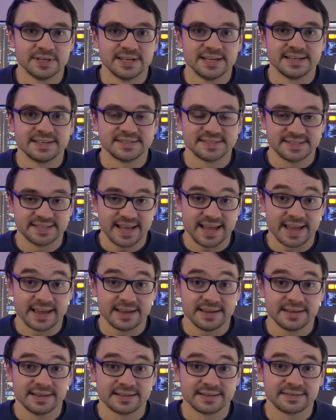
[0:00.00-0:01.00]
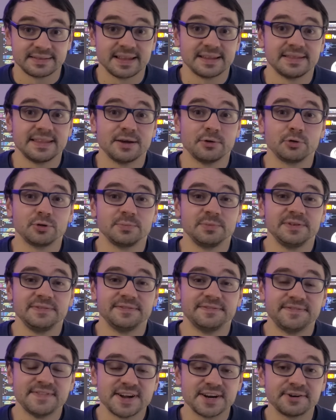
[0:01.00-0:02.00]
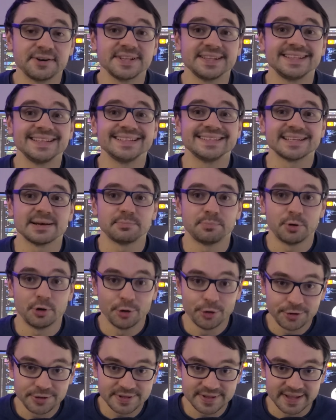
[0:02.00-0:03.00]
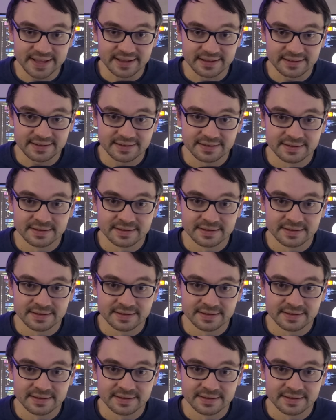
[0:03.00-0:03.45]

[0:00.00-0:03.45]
say that they would be very disappointed